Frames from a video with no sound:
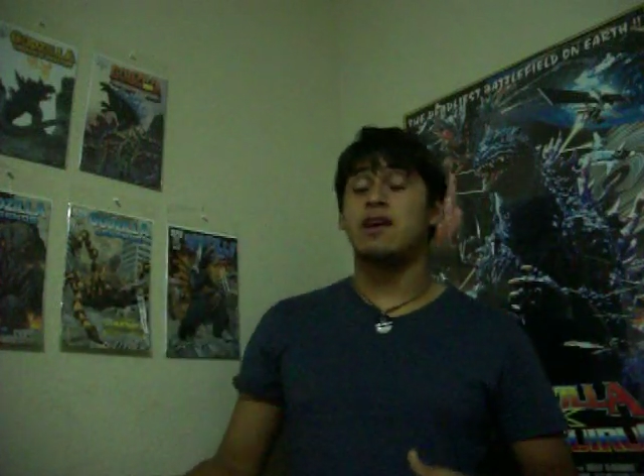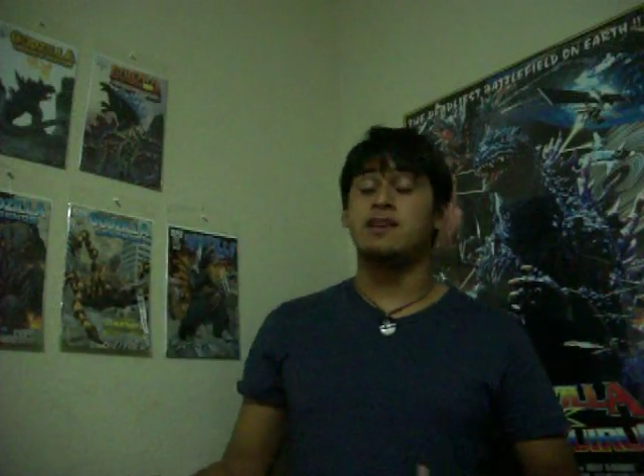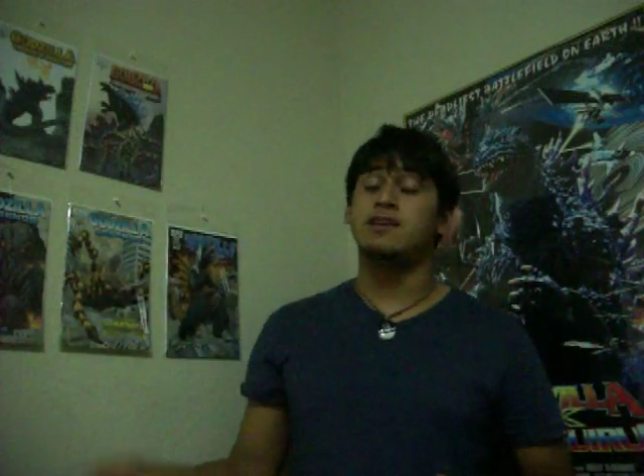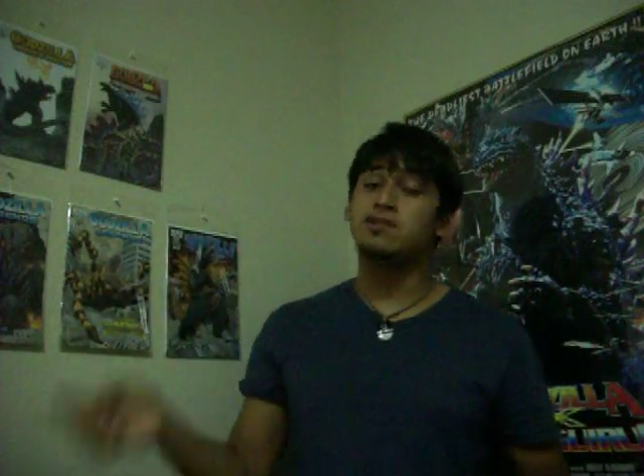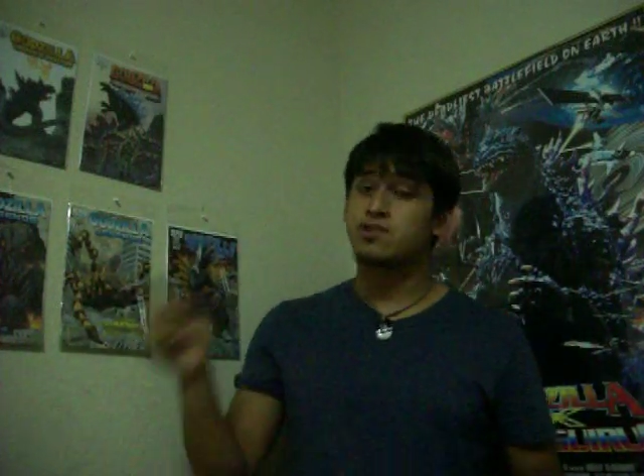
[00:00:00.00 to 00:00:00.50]

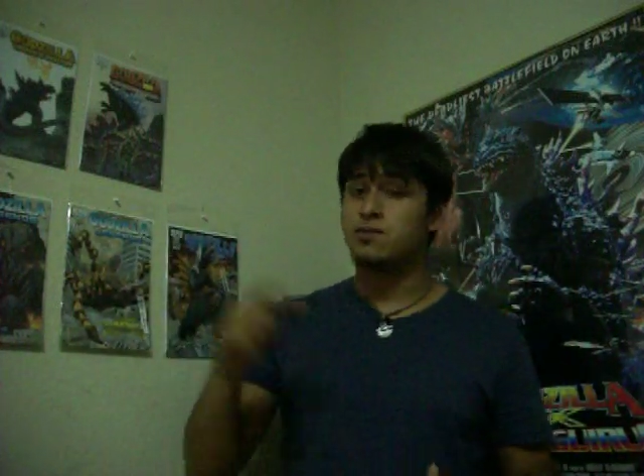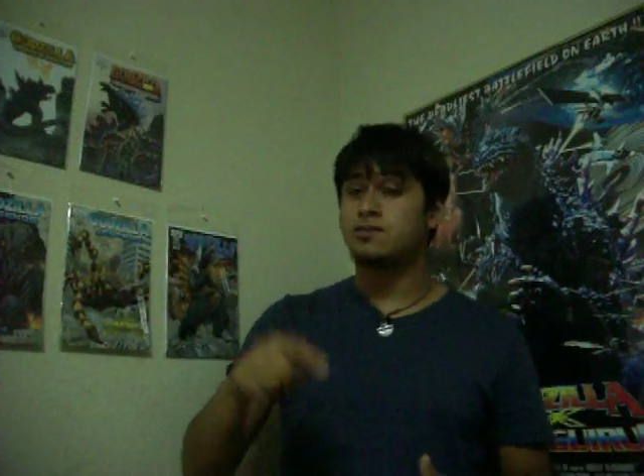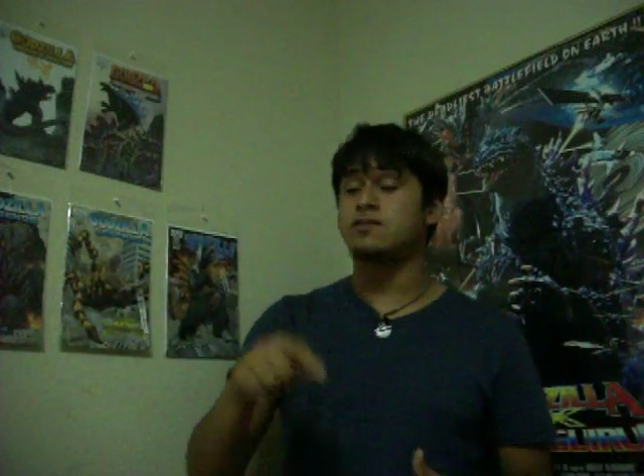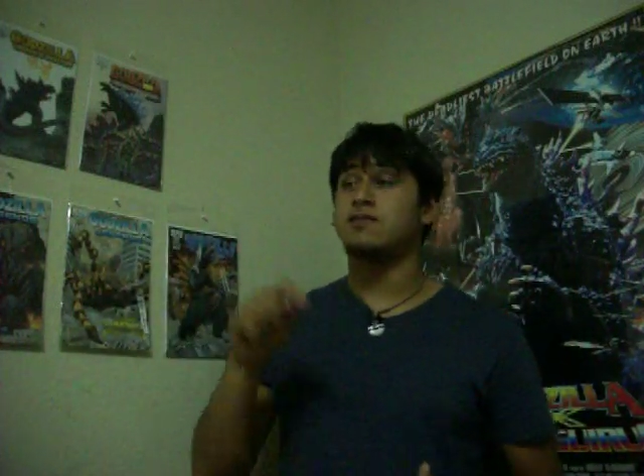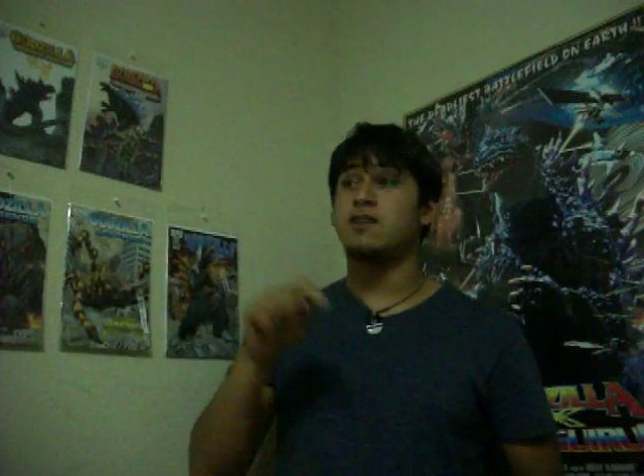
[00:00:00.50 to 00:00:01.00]
and he's
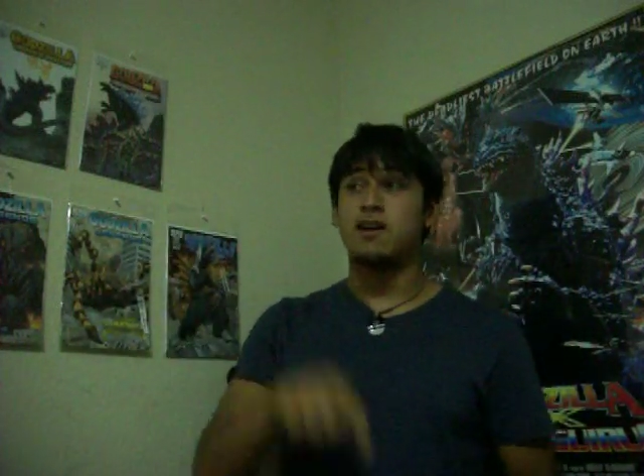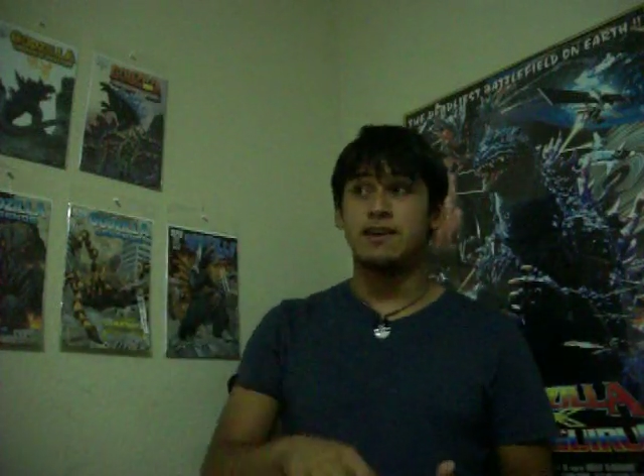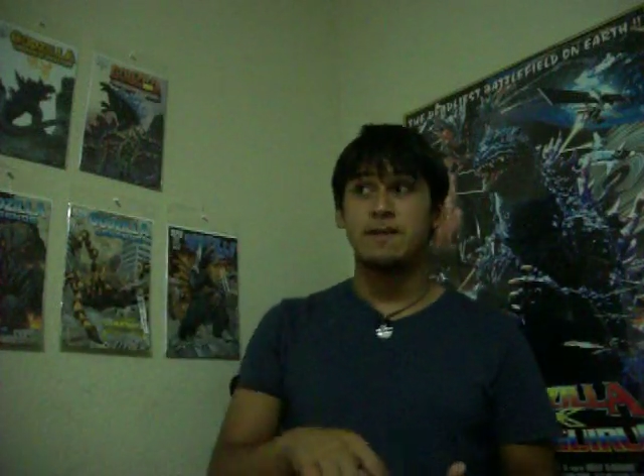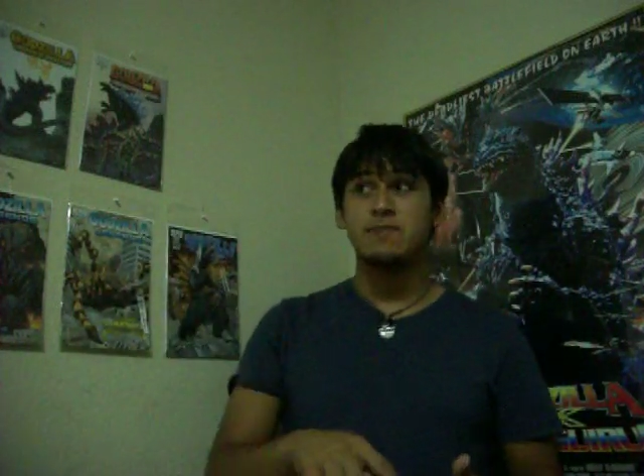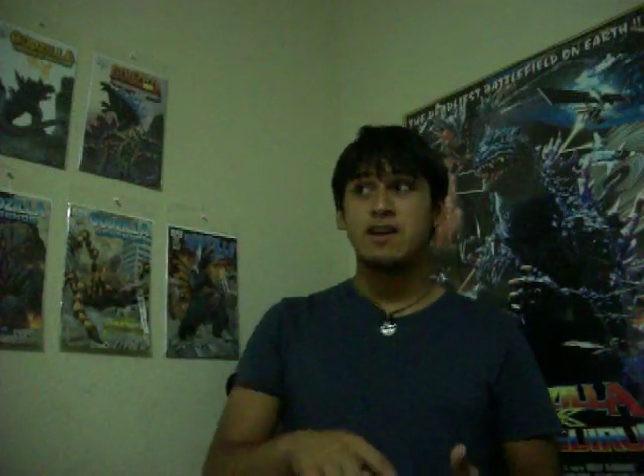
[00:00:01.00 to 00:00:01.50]
chosen
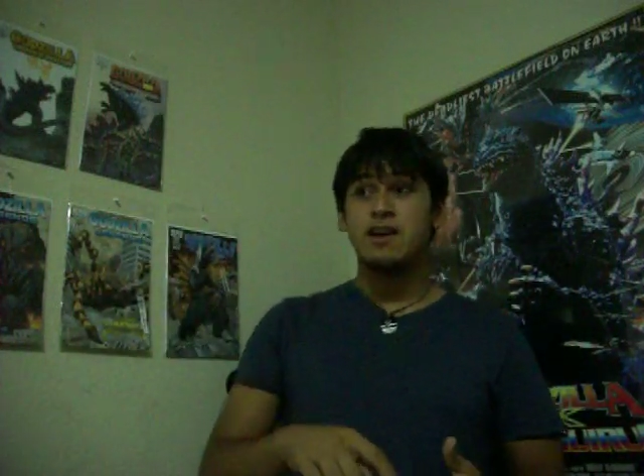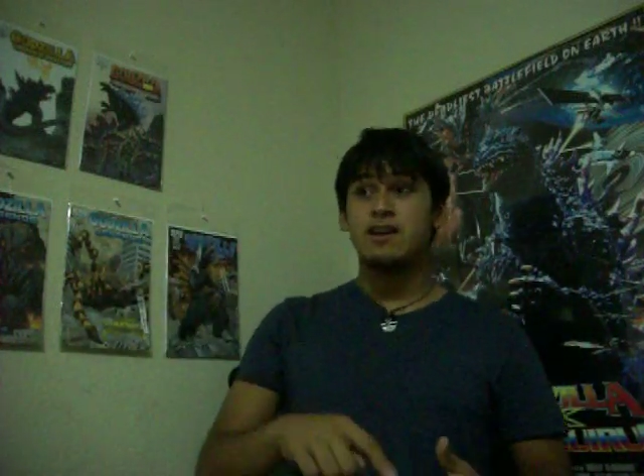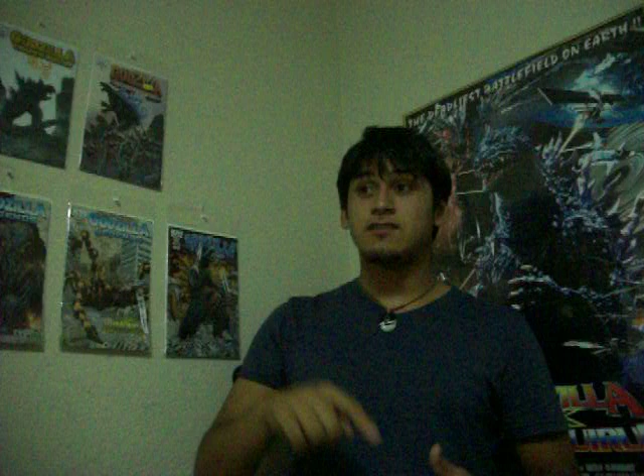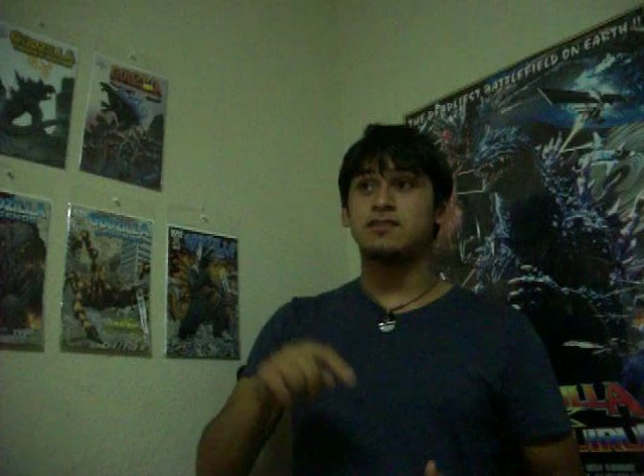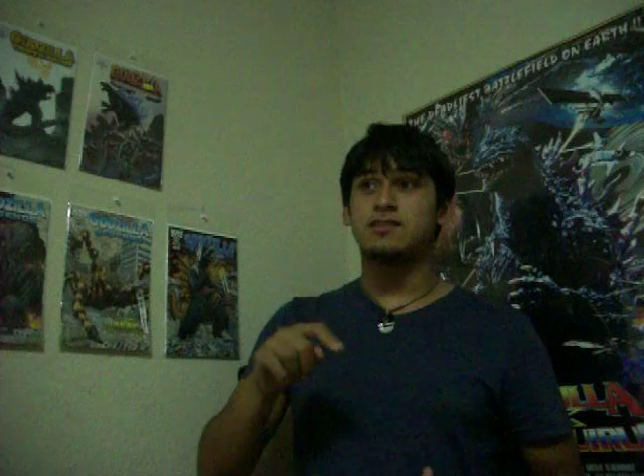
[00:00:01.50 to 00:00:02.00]
Donnie
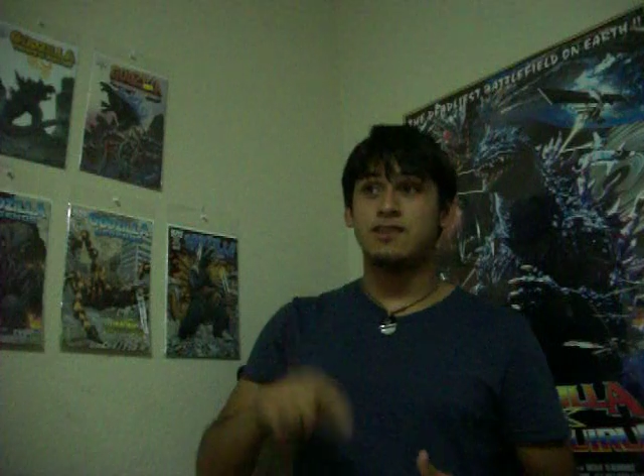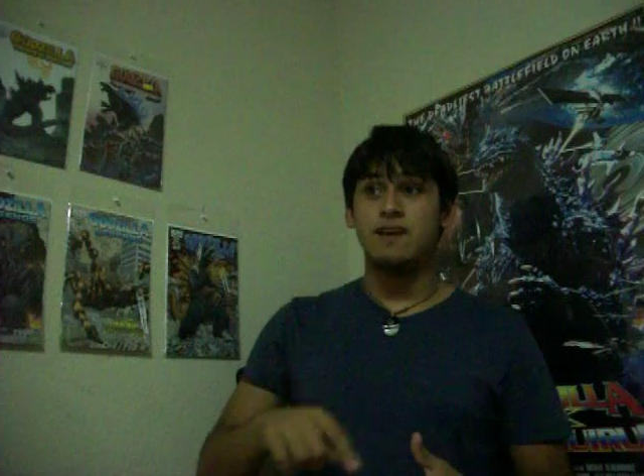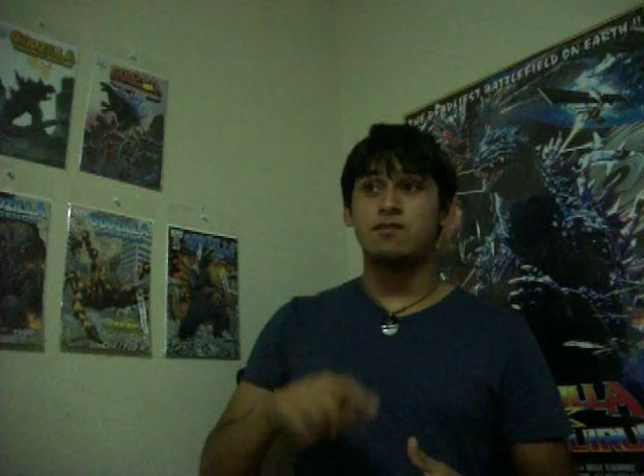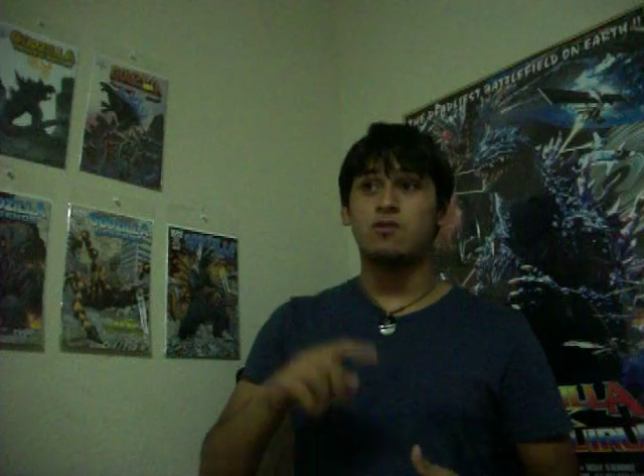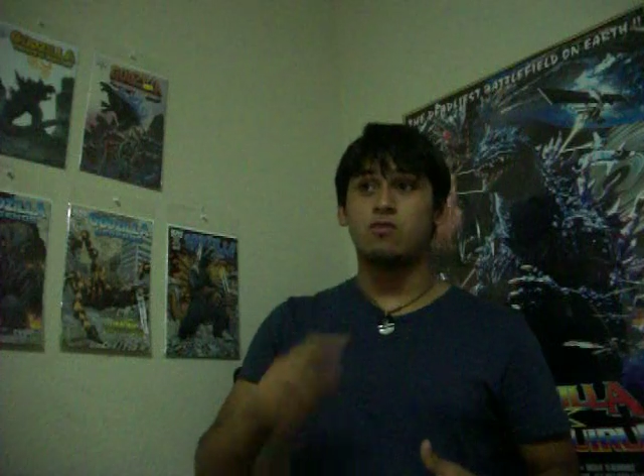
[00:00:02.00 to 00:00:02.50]
to
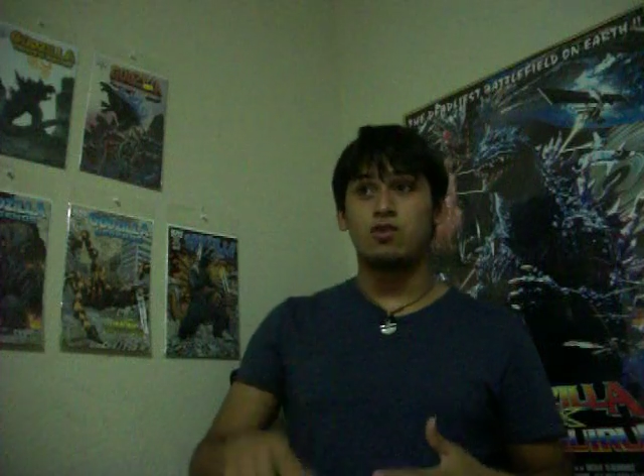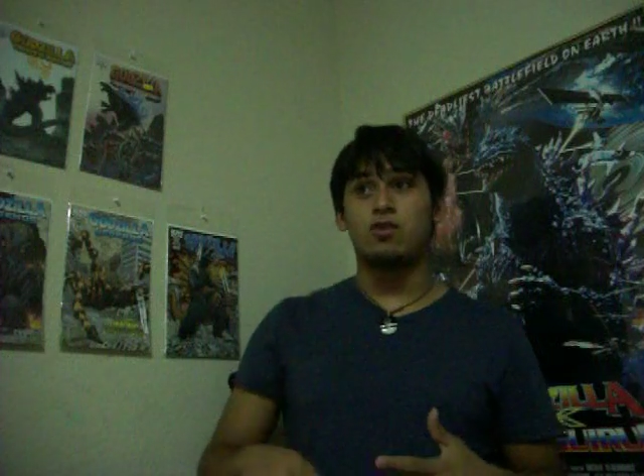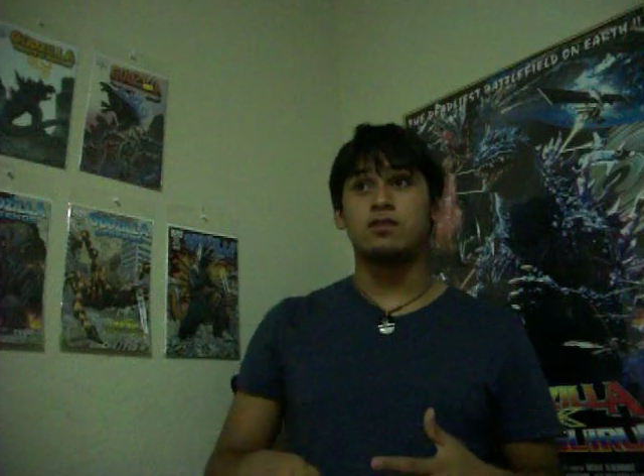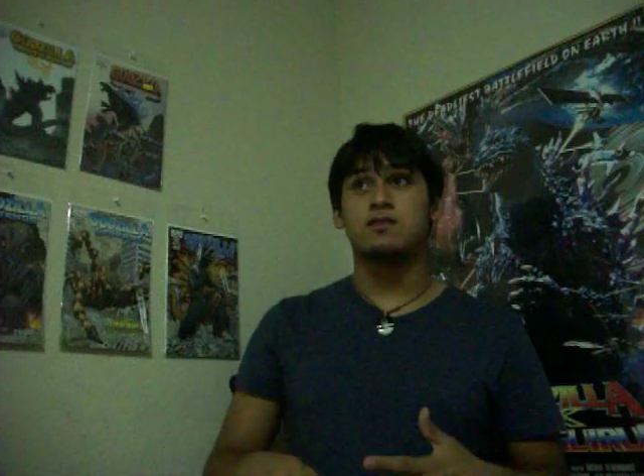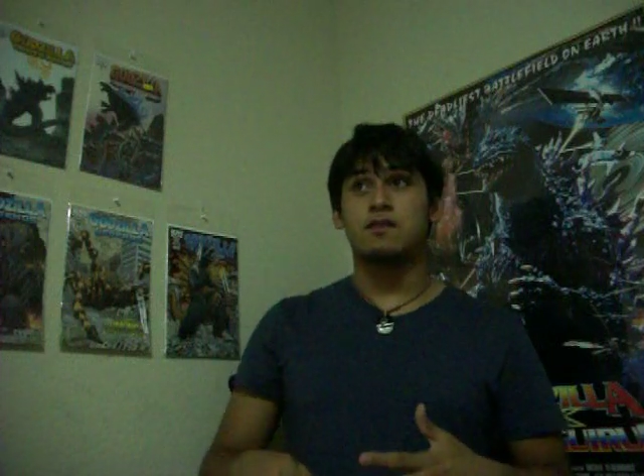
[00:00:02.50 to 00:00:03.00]
save the
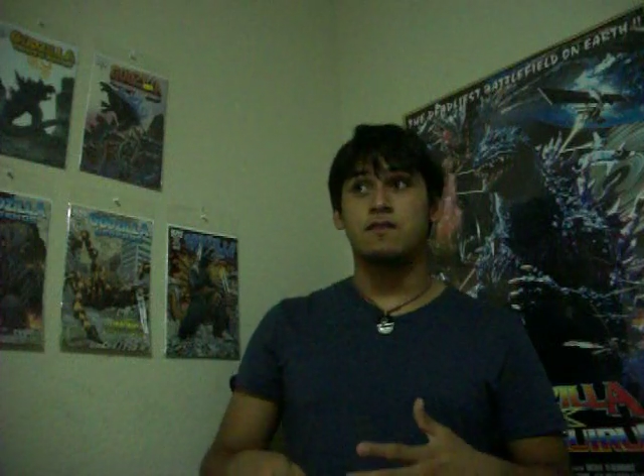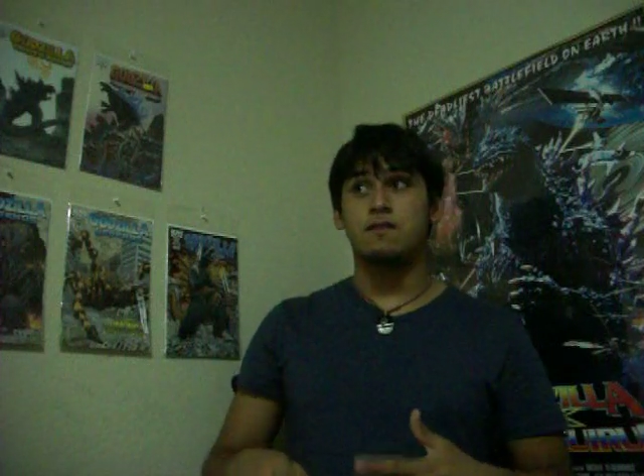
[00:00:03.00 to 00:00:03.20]
world